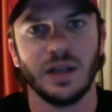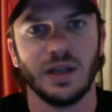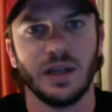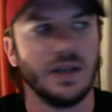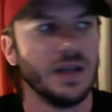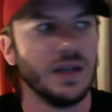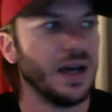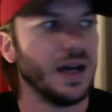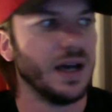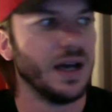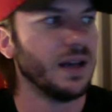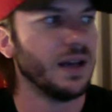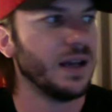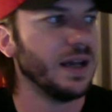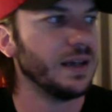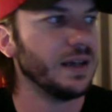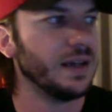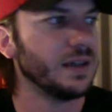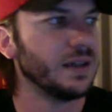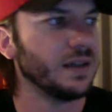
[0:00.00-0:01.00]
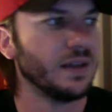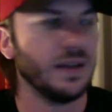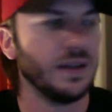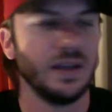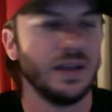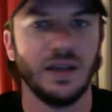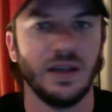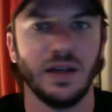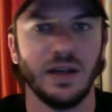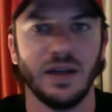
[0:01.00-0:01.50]
not like
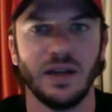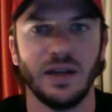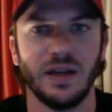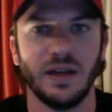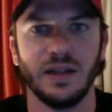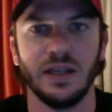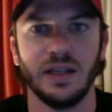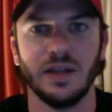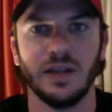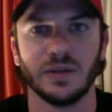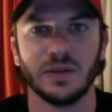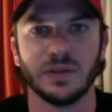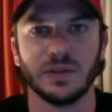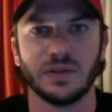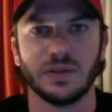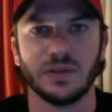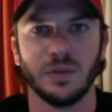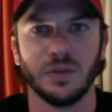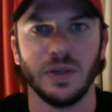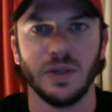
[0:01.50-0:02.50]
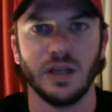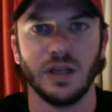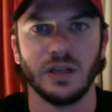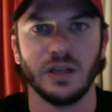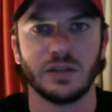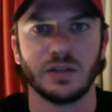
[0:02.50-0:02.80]
the Eagles to win.